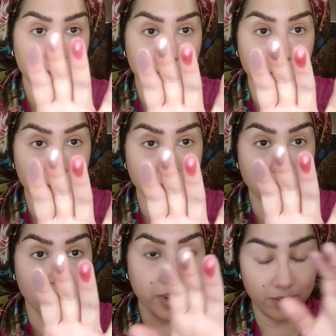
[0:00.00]
they're a little
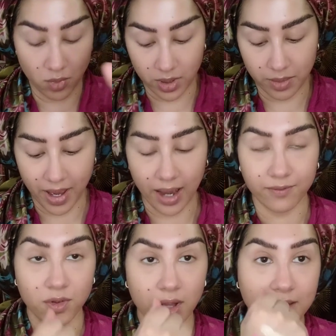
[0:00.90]
bit more
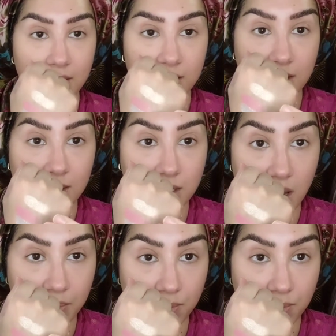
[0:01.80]
impactful, I think, than the top.